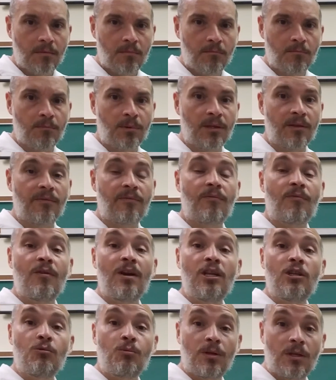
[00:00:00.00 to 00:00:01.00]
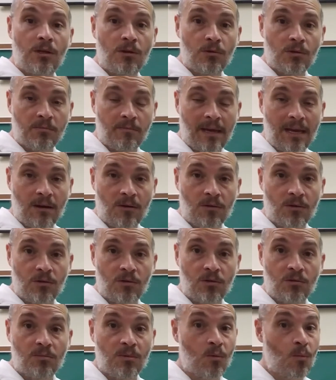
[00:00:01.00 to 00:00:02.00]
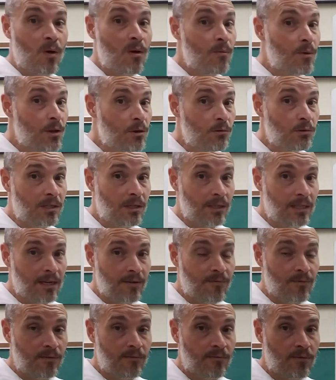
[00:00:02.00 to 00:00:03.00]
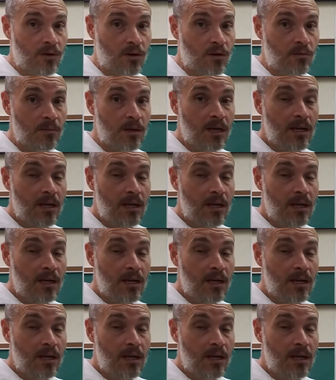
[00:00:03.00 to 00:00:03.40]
But the French would use make or do, but we would use a different verb.